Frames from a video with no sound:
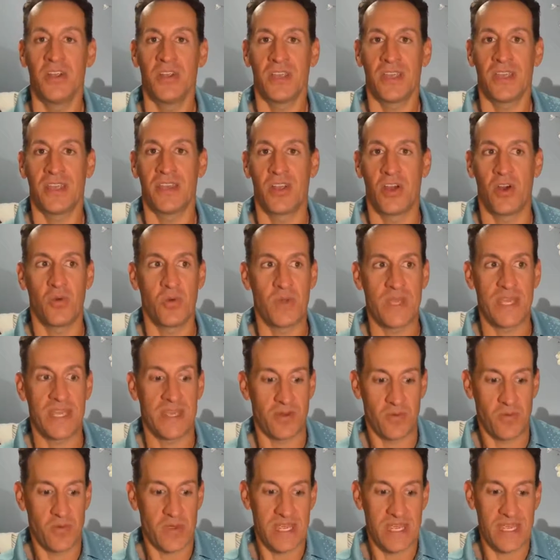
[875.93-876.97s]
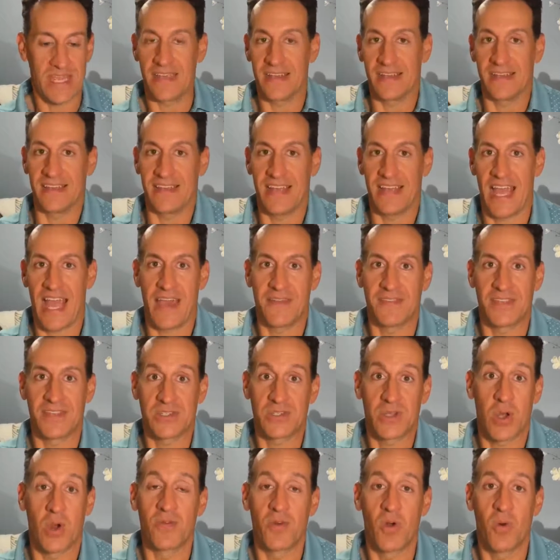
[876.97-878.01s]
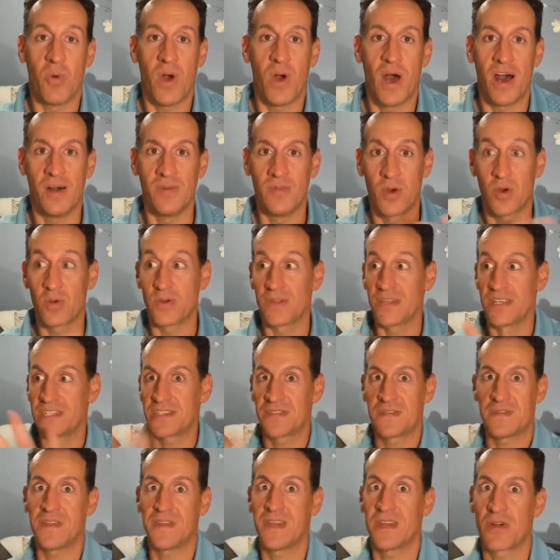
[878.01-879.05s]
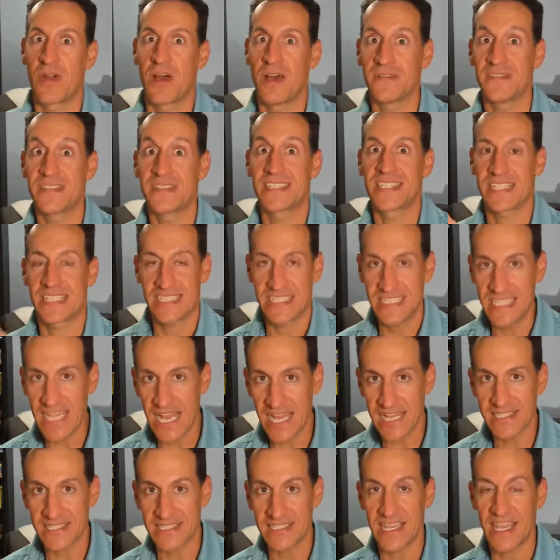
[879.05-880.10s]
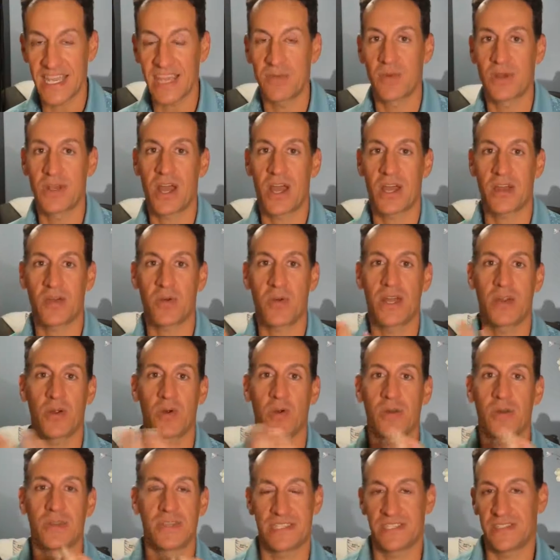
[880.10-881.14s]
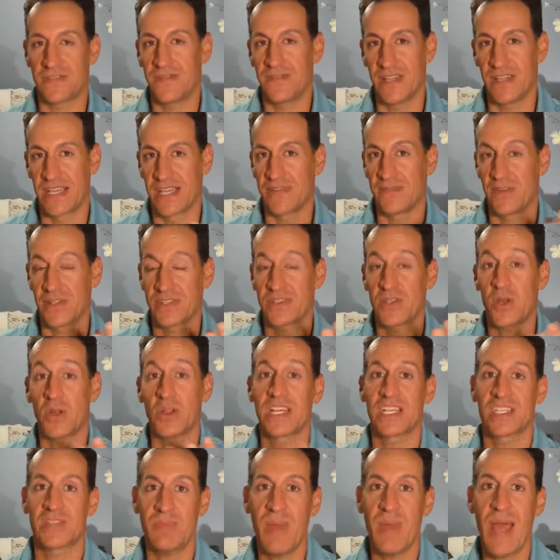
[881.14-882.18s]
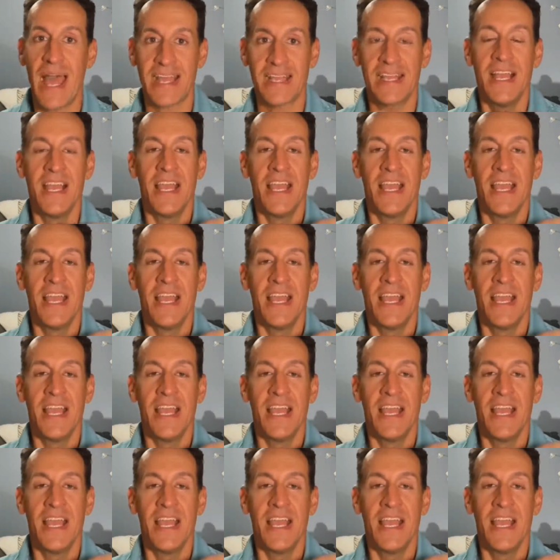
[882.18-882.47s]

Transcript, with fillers: you know we we have this overwhelm or this fear of success and we're not quite or this feeling of what's holding us back